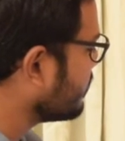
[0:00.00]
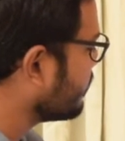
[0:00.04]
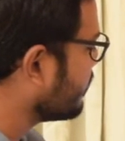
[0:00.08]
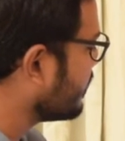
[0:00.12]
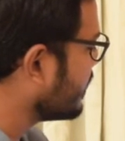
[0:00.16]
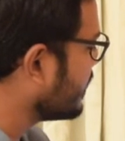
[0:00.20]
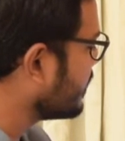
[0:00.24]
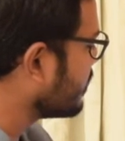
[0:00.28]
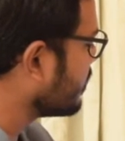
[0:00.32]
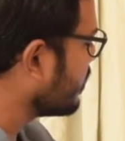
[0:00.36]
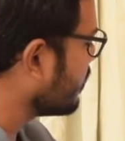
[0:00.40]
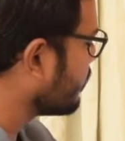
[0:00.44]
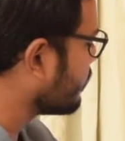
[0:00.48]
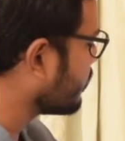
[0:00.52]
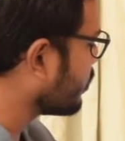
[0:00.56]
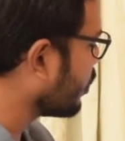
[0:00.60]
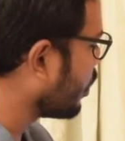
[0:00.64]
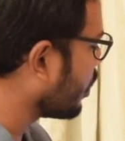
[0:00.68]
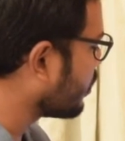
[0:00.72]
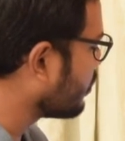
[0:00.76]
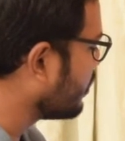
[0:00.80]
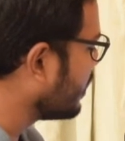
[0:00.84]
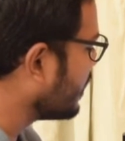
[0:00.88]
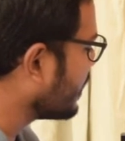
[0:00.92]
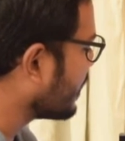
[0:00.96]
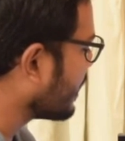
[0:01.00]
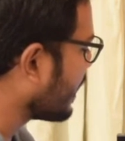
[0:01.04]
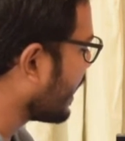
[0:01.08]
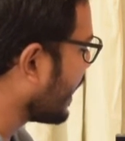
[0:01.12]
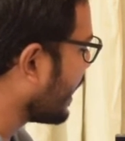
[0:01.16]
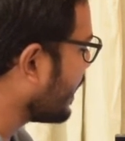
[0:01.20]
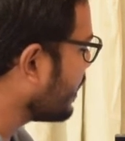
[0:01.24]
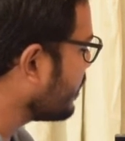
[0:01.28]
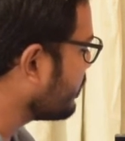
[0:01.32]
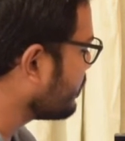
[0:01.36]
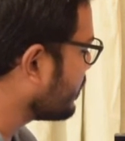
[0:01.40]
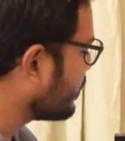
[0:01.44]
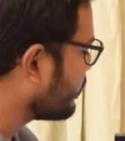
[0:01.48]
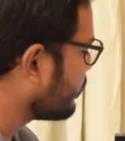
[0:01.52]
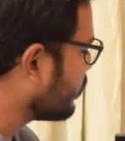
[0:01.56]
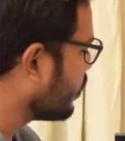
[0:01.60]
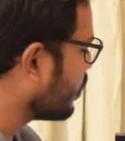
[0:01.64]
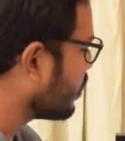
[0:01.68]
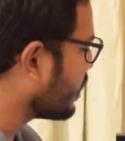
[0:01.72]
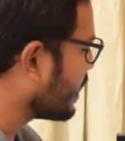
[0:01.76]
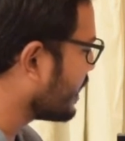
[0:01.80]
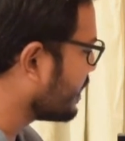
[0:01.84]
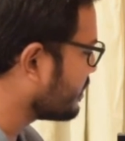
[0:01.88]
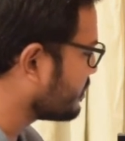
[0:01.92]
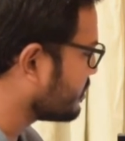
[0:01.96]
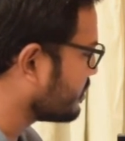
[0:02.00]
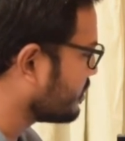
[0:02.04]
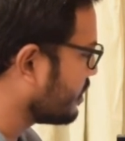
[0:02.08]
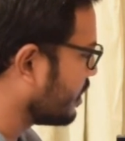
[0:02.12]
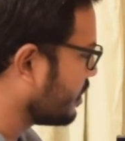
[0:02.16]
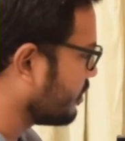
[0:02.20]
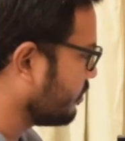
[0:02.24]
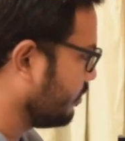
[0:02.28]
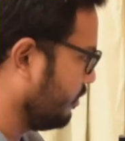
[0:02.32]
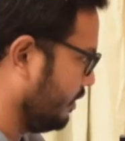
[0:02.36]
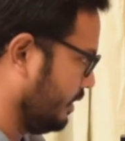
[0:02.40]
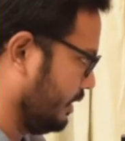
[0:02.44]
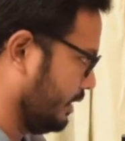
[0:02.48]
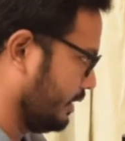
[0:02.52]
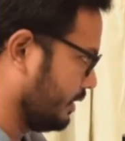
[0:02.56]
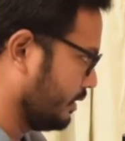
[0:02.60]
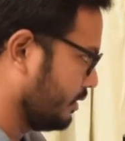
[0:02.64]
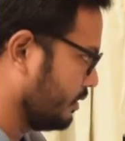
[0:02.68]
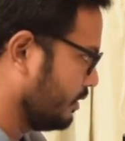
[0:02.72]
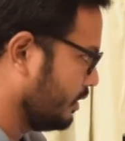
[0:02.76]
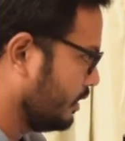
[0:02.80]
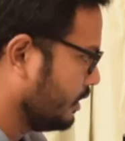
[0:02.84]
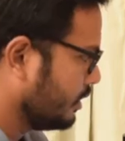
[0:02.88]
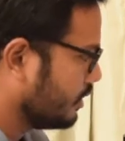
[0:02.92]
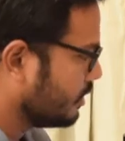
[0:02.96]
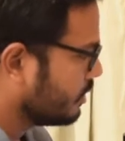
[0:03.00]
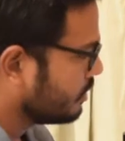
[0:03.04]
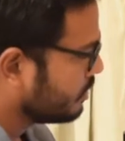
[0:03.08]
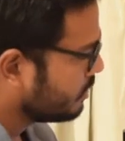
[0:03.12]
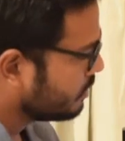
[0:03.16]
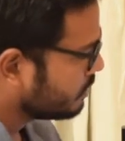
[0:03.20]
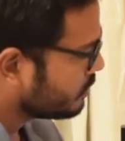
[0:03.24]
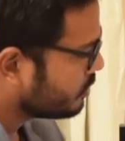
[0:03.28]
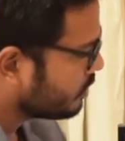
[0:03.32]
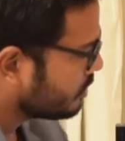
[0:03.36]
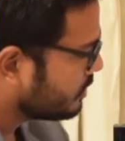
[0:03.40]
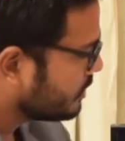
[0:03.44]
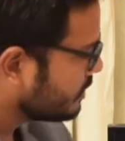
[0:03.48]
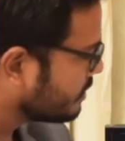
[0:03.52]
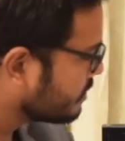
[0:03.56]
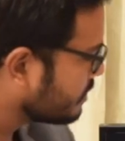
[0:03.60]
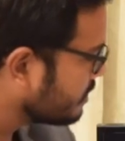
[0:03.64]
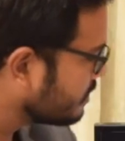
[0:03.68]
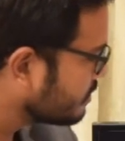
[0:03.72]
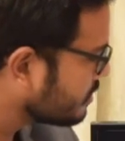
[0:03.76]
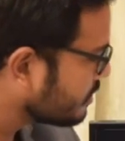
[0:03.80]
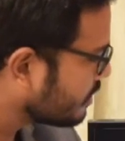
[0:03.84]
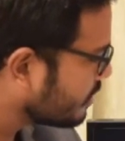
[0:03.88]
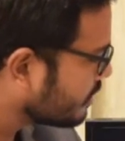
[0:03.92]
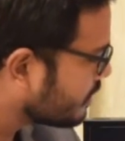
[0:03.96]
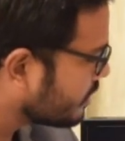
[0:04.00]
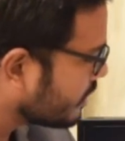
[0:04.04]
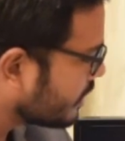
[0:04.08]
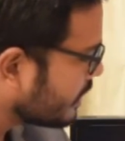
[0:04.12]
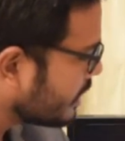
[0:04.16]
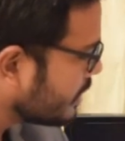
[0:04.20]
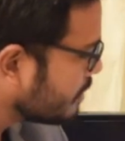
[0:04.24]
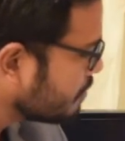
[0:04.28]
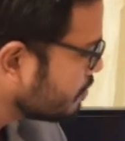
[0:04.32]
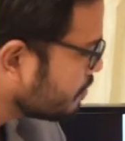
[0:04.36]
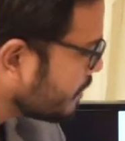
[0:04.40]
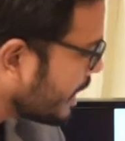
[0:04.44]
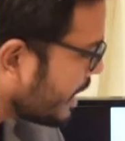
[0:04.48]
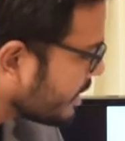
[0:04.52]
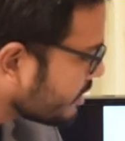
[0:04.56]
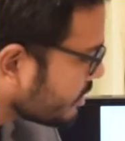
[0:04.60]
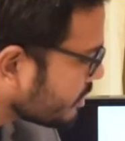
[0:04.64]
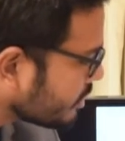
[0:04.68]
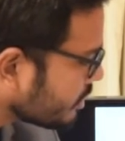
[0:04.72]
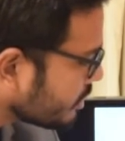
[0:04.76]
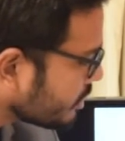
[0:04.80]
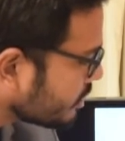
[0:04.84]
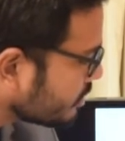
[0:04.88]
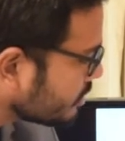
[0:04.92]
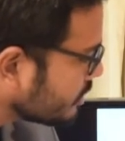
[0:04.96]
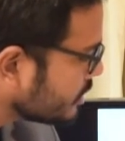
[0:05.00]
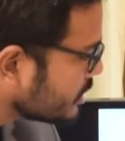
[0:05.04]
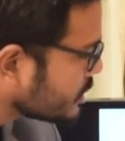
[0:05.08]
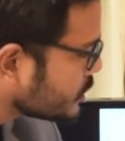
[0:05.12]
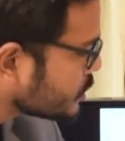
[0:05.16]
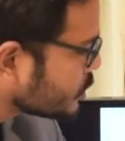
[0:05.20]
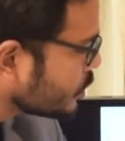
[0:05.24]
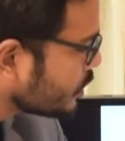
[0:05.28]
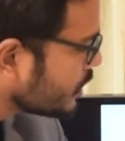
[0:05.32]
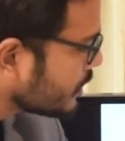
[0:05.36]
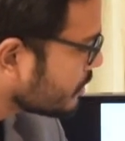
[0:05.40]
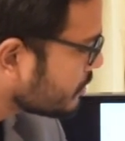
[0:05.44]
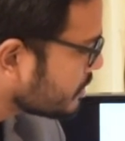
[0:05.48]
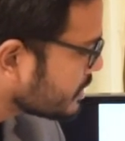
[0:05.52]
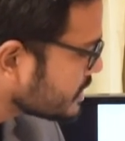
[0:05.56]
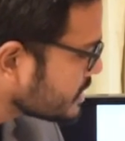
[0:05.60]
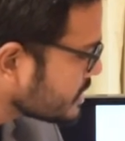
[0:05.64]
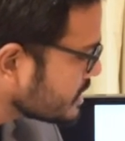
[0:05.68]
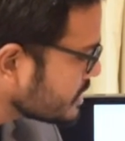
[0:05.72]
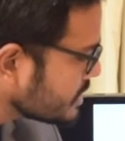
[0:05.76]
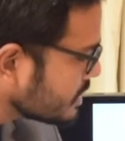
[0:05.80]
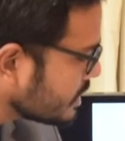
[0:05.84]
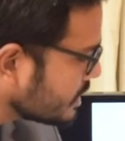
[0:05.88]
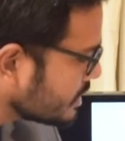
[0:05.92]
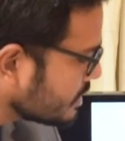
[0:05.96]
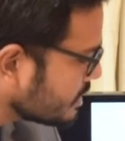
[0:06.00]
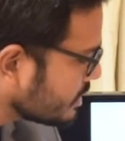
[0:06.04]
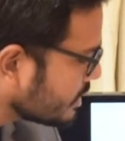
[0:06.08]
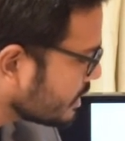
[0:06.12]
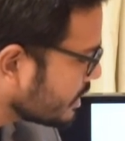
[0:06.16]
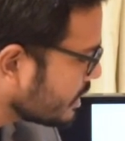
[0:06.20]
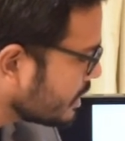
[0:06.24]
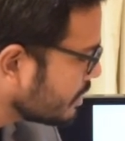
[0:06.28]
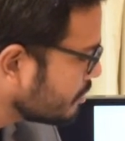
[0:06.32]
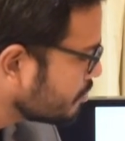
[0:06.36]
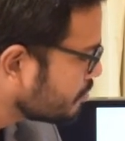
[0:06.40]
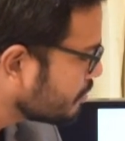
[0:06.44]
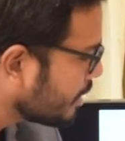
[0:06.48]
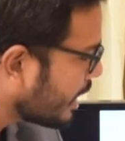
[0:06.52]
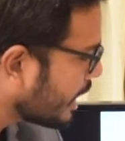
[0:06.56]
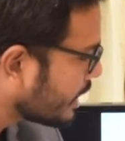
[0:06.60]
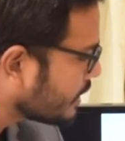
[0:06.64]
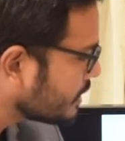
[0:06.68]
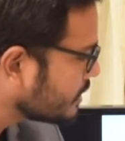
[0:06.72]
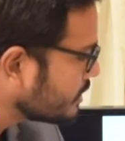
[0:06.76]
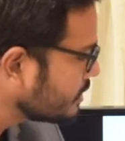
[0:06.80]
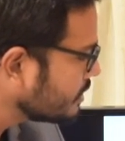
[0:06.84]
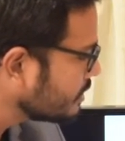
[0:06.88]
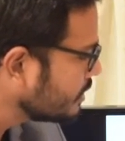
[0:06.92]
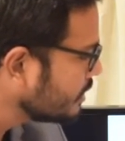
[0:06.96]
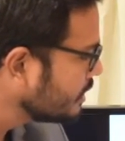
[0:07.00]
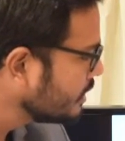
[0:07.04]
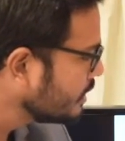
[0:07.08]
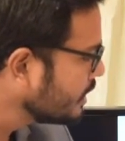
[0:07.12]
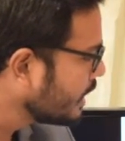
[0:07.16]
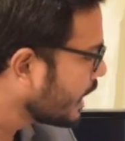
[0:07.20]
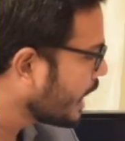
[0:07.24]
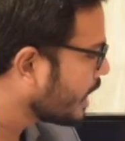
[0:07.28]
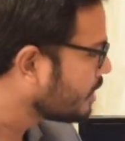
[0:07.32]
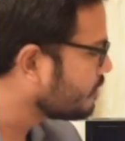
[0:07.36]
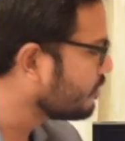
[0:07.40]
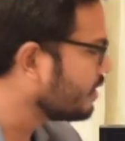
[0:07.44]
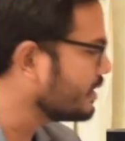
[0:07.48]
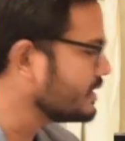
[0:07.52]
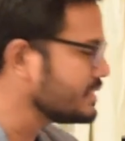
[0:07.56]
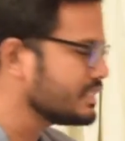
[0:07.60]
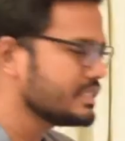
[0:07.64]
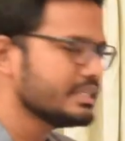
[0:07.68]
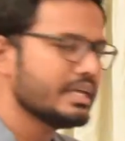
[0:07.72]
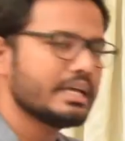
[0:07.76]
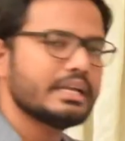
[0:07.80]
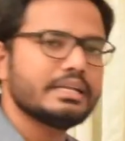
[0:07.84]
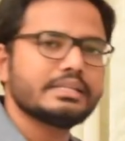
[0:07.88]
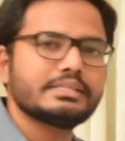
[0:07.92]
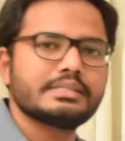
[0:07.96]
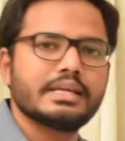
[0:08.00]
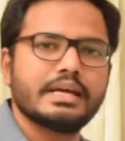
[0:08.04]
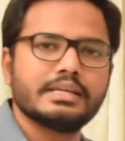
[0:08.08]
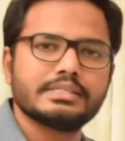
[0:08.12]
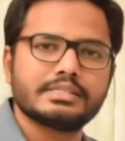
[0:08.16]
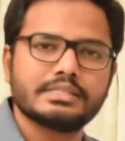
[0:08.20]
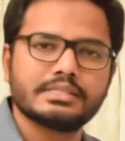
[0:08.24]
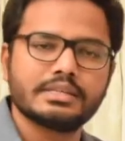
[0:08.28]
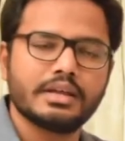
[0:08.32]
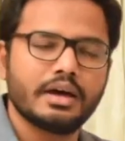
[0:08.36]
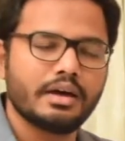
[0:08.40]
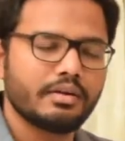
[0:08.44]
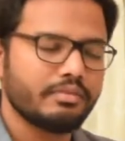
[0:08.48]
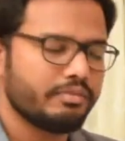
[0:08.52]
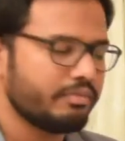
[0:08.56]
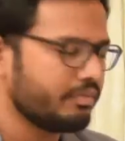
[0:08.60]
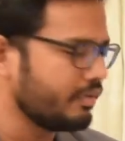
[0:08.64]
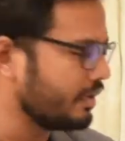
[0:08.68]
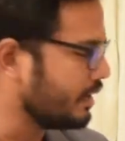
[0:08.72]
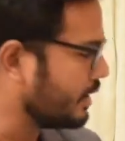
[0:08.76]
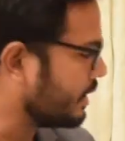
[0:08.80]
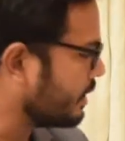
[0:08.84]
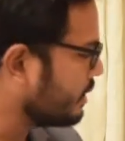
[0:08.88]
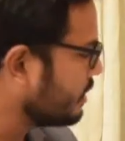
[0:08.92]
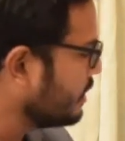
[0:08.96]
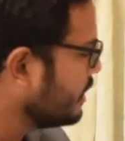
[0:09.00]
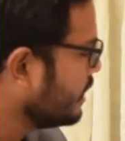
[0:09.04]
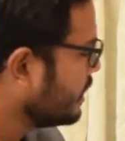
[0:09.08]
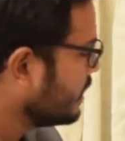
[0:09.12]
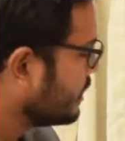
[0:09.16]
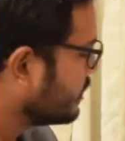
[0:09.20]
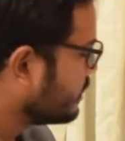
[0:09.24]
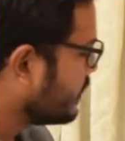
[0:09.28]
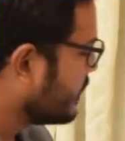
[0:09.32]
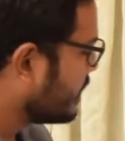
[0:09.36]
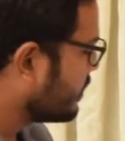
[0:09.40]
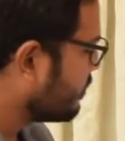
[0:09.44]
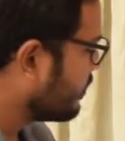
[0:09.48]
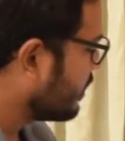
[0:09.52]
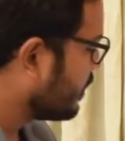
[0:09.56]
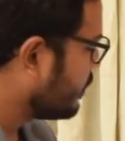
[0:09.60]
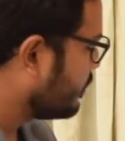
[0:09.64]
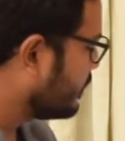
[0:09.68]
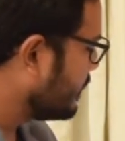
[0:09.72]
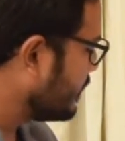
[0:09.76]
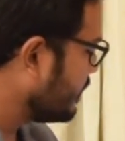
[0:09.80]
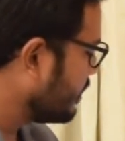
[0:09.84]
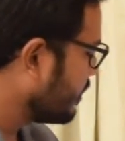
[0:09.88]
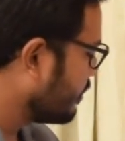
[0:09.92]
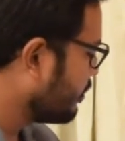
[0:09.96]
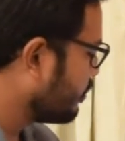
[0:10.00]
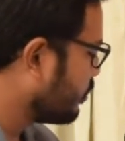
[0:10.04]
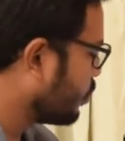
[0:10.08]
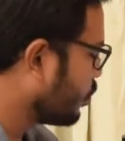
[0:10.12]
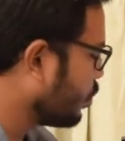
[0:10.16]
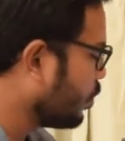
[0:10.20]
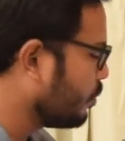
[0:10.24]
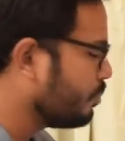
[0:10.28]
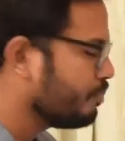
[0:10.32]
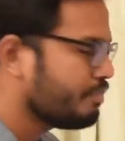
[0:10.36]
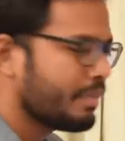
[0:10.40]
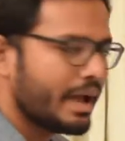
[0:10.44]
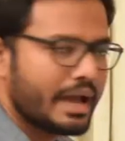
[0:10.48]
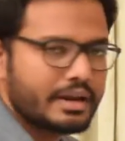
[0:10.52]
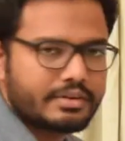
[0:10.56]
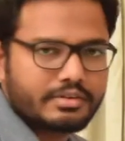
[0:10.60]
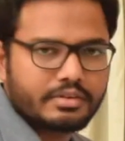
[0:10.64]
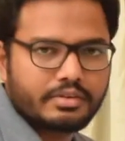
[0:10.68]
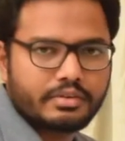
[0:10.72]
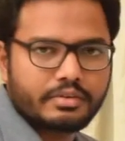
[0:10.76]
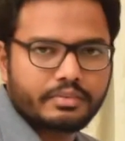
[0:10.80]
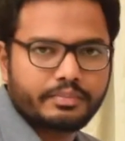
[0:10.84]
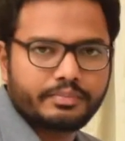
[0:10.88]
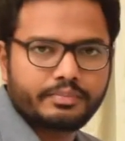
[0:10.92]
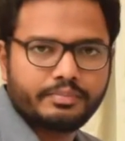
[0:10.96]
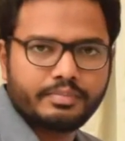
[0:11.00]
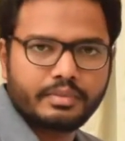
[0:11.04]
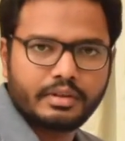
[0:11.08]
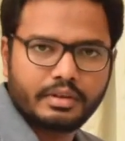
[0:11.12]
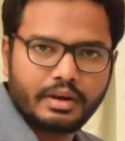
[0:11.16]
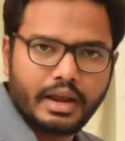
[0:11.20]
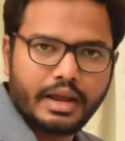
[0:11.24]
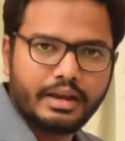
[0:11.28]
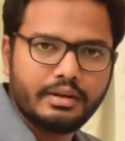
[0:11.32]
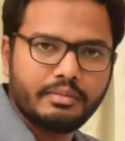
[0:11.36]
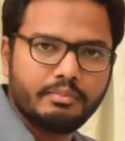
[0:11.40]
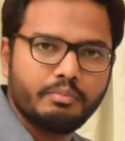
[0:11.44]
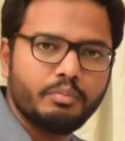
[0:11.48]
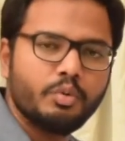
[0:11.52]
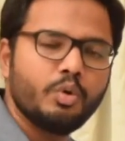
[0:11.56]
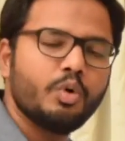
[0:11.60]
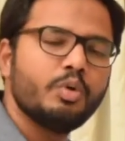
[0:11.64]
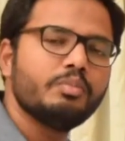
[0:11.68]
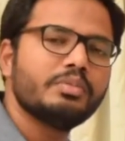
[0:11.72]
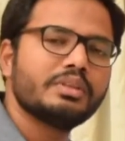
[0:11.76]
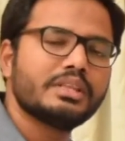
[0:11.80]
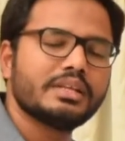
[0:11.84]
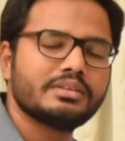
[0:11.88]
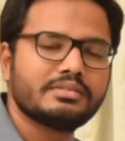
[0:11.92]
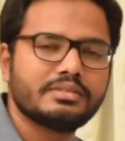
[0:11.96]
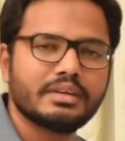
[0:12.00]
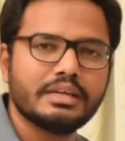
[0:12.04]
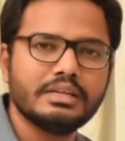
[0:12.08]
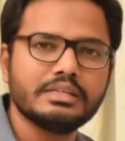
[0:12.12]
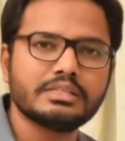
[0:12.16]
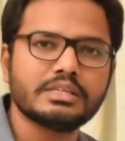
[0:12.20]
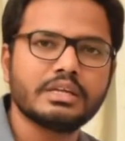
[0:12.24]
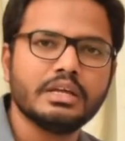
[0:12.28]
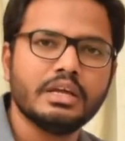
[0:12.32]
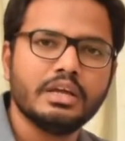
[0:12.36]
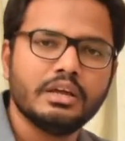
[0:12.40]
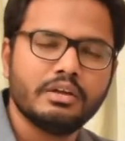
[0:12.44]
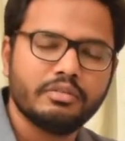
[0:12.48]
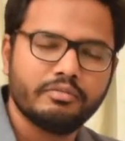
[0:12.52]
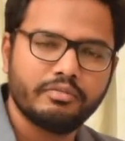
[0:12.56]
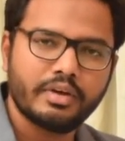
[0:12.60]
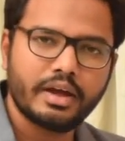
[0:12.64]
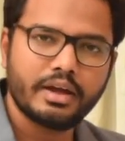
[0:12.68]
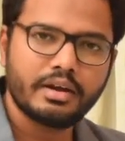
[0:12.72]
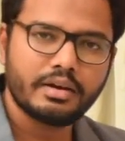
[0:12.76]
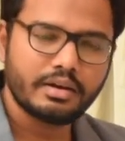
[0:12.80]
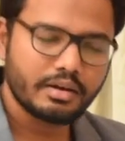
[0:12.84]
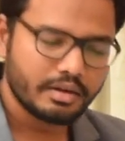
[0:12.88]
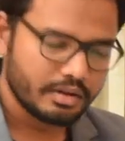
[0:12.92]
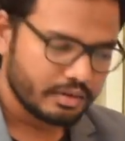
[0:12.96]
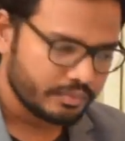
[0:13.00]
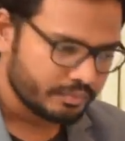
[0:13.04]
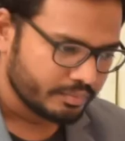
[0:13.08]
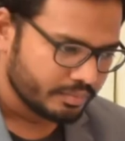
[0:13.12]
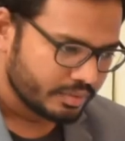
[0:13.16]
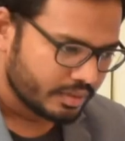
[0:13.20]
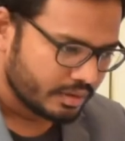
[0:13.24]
filling of normal gland before SNR filling. So this is trilimb pattern. These two represent trilimb pattern. And once there is SNR filling, there will be bloom pattern, right? Bloom in the sense when